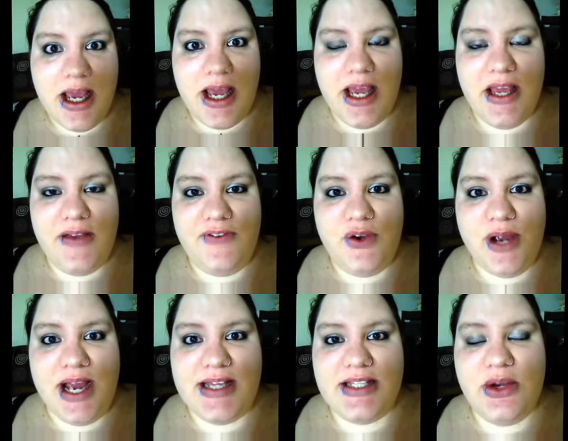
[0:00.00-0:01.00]
if you
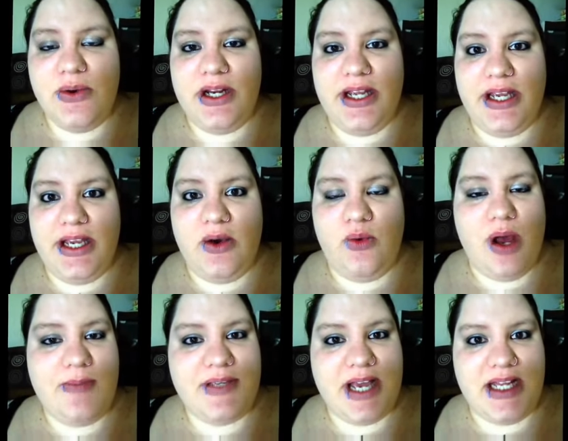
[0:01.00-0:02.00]
guys know any
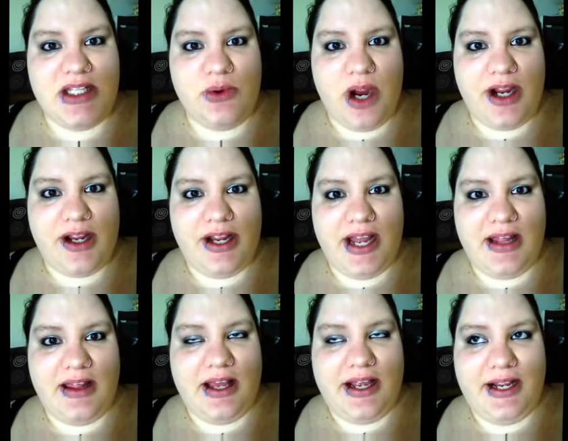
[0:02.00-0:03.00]
websites where I could get,
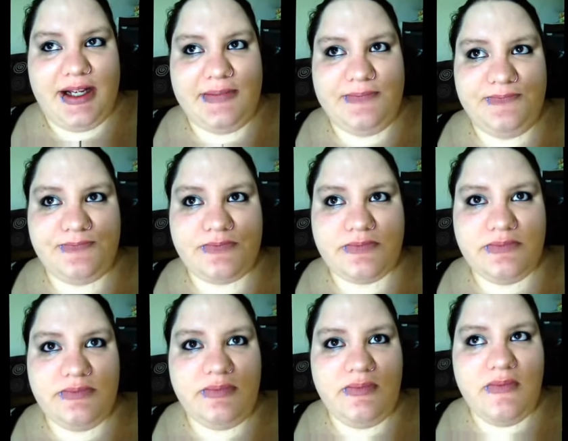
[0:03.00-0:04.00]
like,
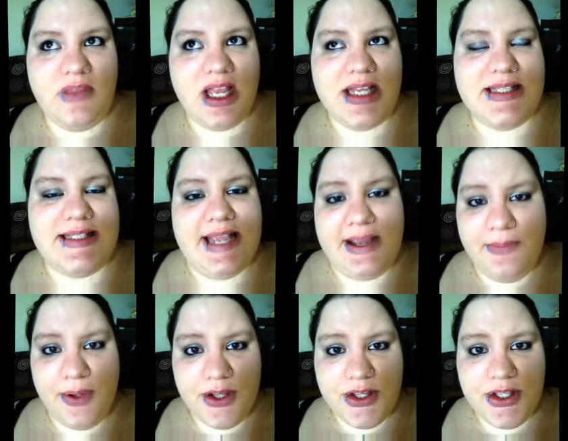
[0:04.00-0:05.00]

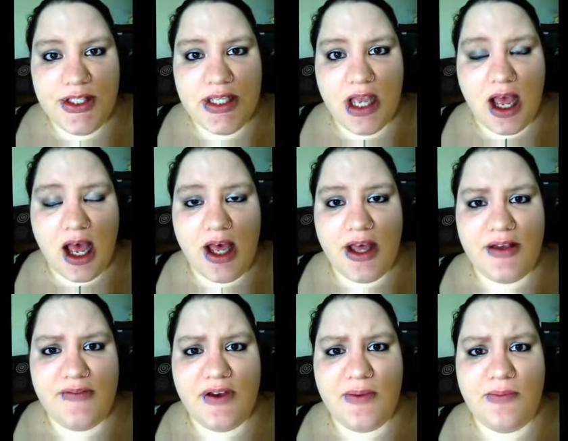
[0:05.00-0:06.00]
samples
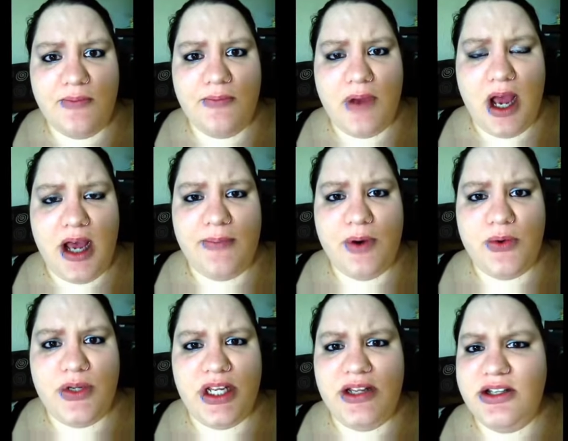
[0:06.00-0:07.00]
of uh,
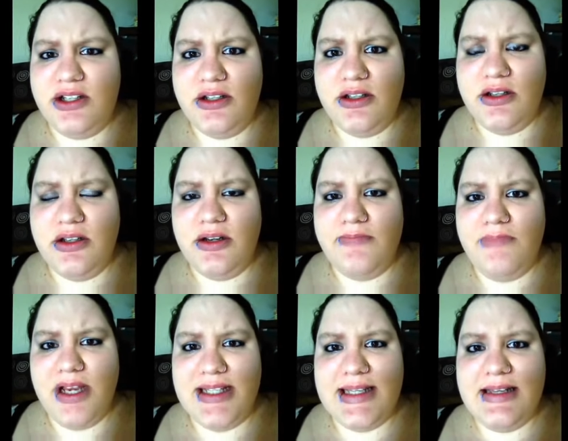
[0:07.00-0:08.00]
protein
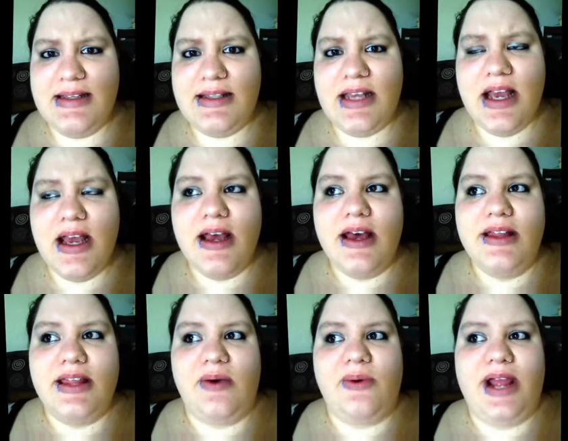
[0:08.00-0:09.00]
mixes.
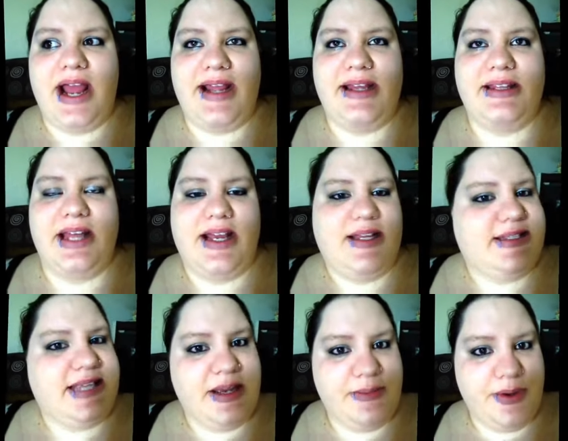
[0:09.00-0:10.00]
That way I can, like,
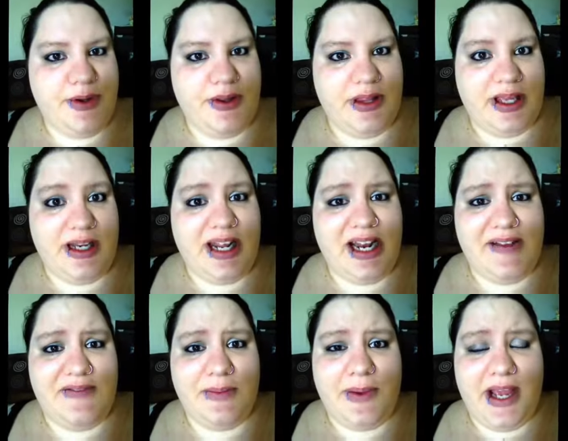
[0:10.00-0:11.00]
sample and not have
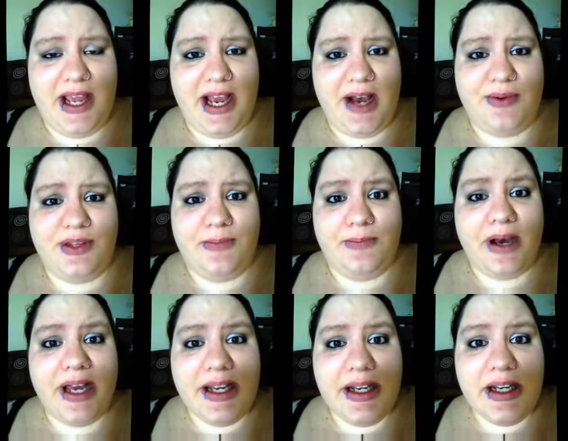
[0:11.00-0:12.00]
to pay out the
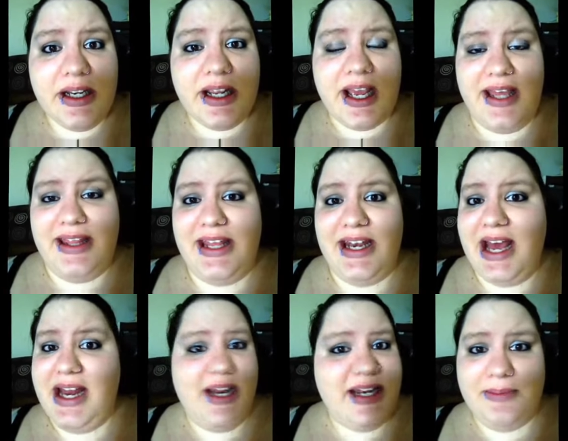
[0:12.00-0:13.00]
butt and then
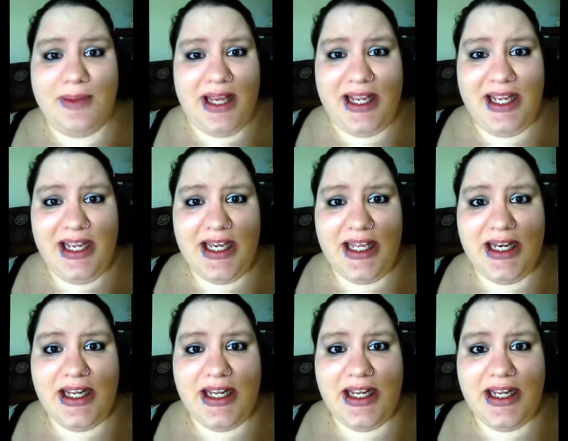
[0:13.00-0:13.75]
not end up liking it.